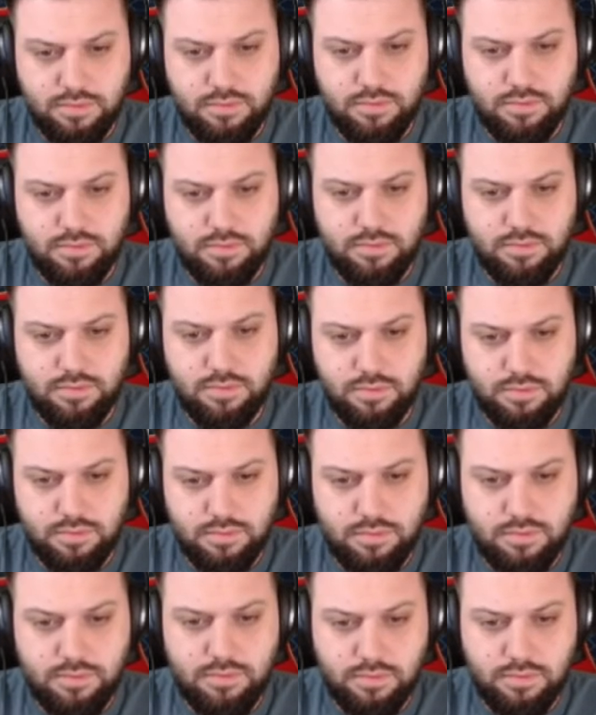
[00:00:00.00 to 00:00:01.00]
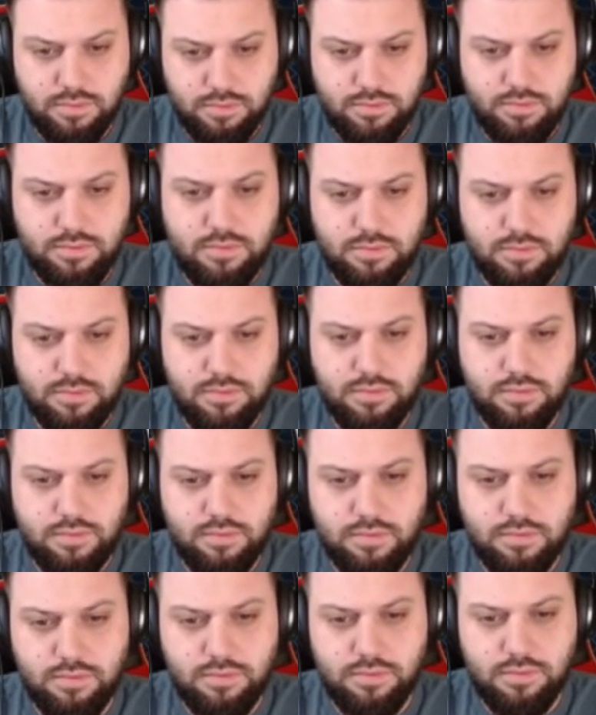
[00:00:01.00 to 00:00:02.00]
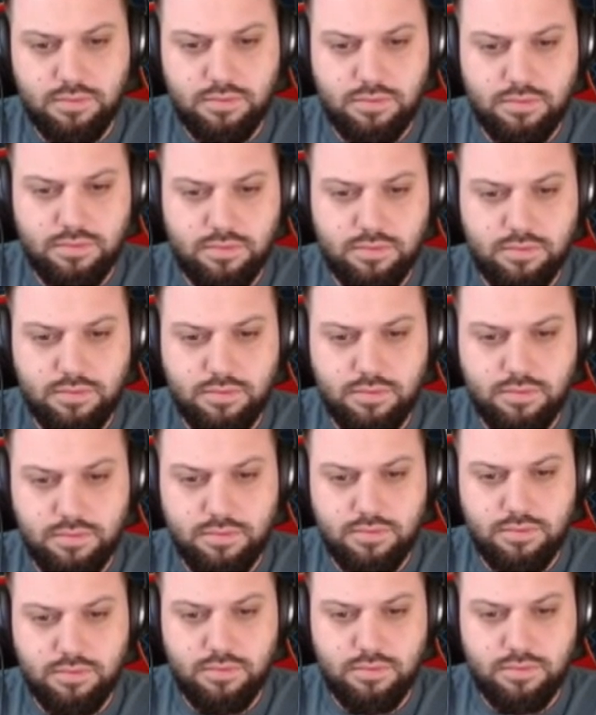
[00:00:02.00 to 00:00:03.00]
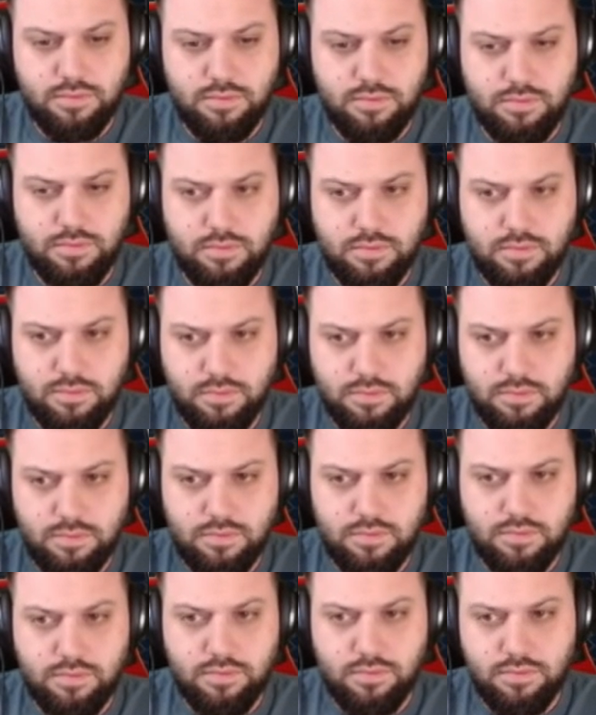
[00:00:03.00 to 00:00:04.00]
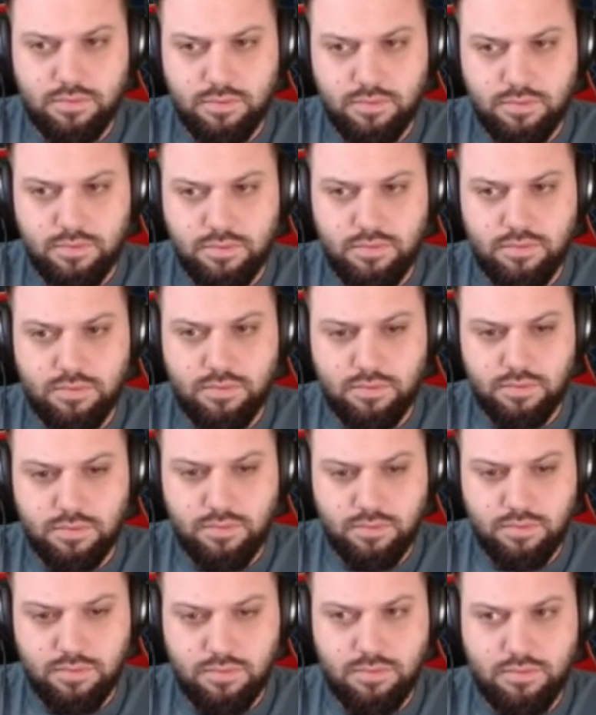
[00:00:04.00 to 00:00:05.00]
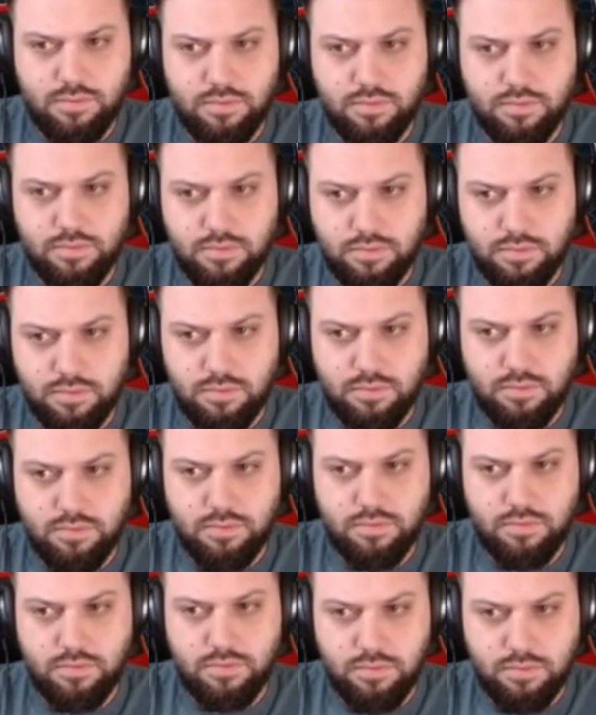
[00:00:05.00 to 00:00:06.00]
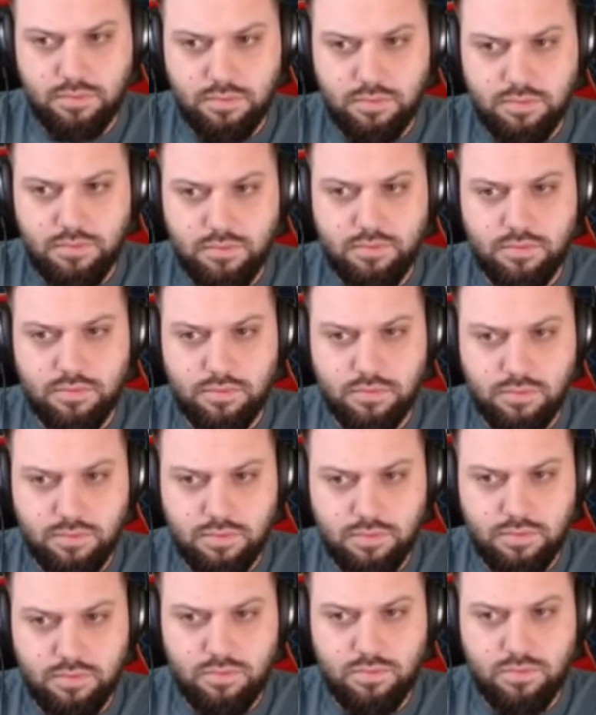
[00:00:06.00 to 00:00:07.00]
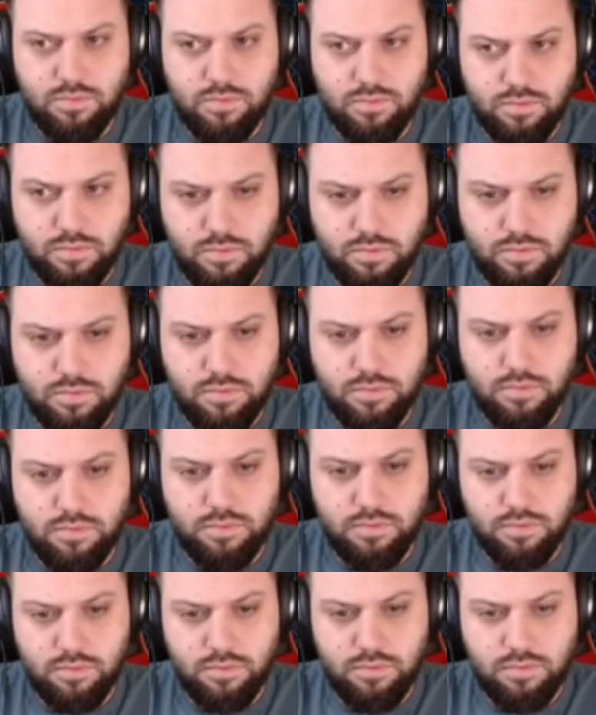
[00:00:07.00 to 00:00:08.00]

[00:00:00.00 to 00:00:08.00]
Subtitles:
(not speaking)